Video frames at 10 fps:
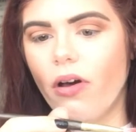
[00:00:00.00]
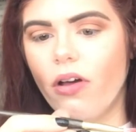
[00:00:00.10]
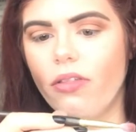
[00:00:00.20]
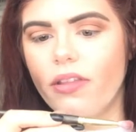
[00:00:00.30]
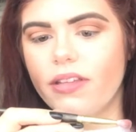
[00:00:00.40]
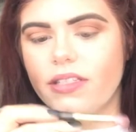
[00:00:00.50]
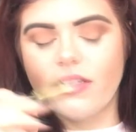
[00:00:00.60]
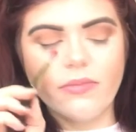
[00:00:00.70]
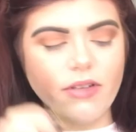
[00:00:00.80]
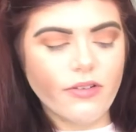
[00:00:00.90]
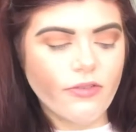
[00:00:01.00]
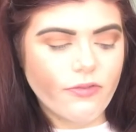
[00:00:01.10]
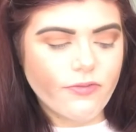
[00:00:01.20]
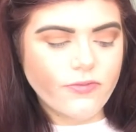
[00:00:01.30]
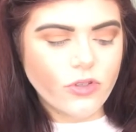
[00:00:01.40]
on the Sigma
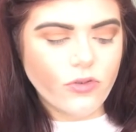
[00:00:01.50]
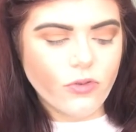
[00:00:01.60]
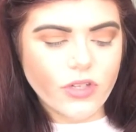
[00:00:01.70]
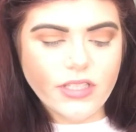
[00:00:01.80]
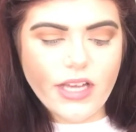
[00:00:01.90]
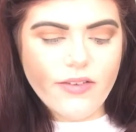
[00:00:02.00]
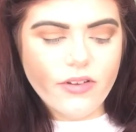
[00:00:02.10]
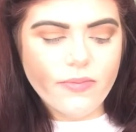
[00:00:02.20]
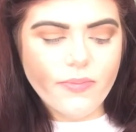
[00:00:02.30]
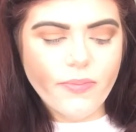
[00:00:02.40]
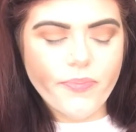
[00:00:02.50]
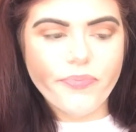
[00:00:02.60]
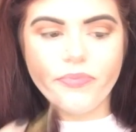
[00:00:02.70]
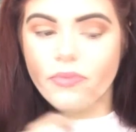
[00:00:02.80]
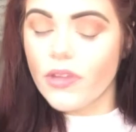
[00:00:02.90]
247.
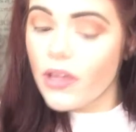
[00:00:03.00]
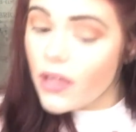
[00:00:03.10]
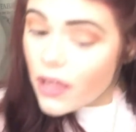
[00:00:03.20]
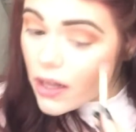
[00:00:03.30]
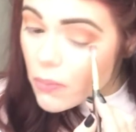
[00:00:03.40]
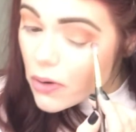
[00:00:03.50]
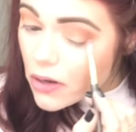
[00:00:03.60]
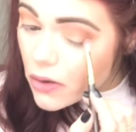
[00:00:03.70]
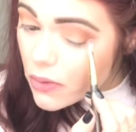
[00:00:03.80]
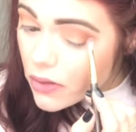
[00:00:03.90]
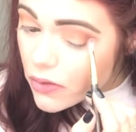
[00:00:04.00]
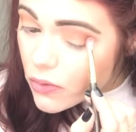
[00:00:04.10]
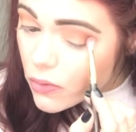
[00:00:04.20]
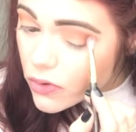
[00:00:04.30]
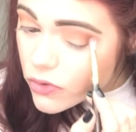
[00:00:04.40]
I'm going to go in the
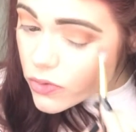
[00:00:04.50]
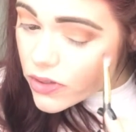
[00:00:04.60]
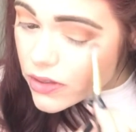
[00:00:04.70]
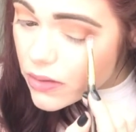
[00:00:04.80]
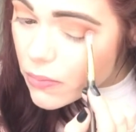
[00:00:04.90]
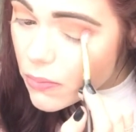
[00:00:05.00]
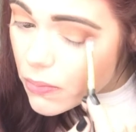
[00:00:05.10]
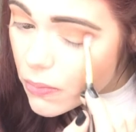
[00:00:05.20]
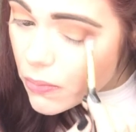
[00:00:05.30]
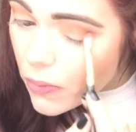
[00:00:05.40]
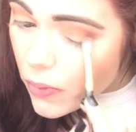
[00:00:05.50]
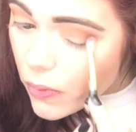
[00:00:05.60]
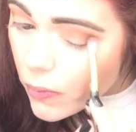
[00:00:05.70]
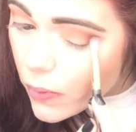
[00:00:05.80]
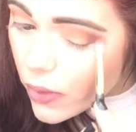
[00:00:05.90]
corners with it
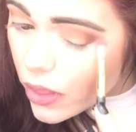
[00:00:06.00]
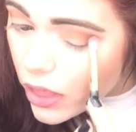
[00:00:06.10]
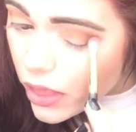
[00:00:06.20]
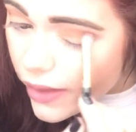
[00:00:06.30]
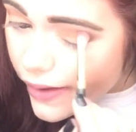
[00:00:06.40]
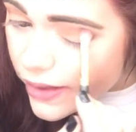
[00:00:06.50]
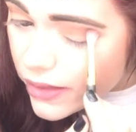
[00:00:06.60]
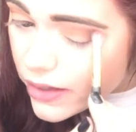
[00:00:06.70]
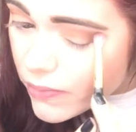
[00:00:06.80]
lightly.